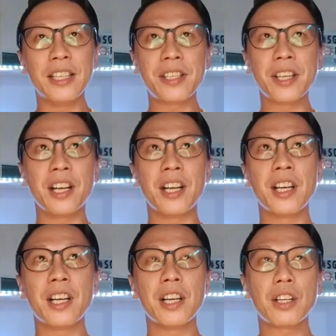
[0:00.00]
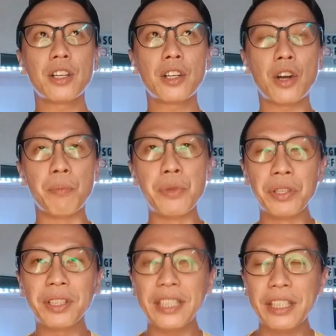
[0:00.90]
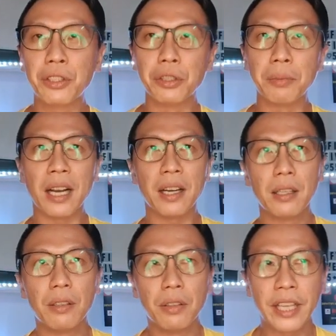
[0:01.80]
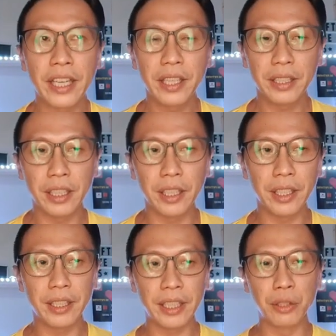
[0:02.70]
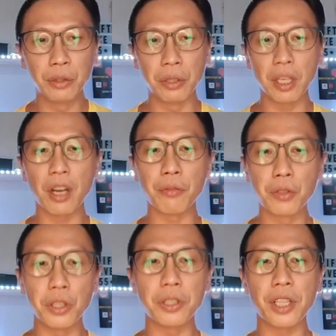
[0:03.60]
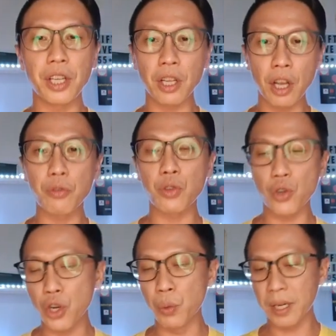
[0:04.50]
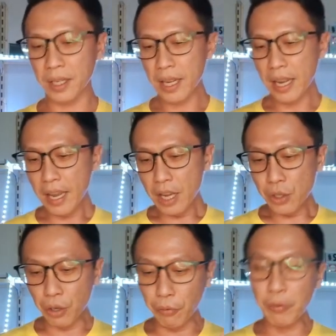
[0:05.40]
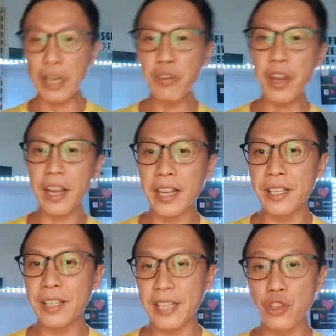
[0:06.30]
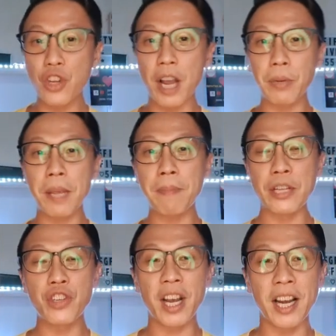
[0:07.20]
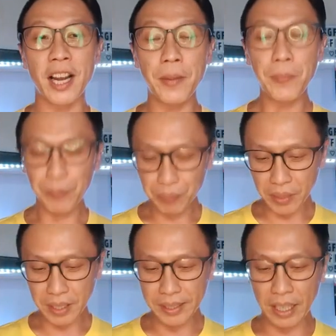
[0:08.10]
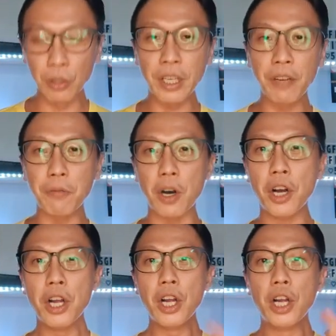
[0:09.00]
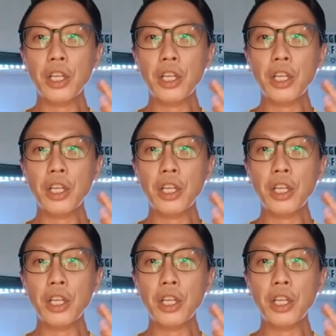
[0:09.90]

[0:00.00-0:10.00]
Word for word: is a community group, okay, they do a lot of good, a lot of social work. So Feiyue in Senja, Bukit Panjang, they are looking for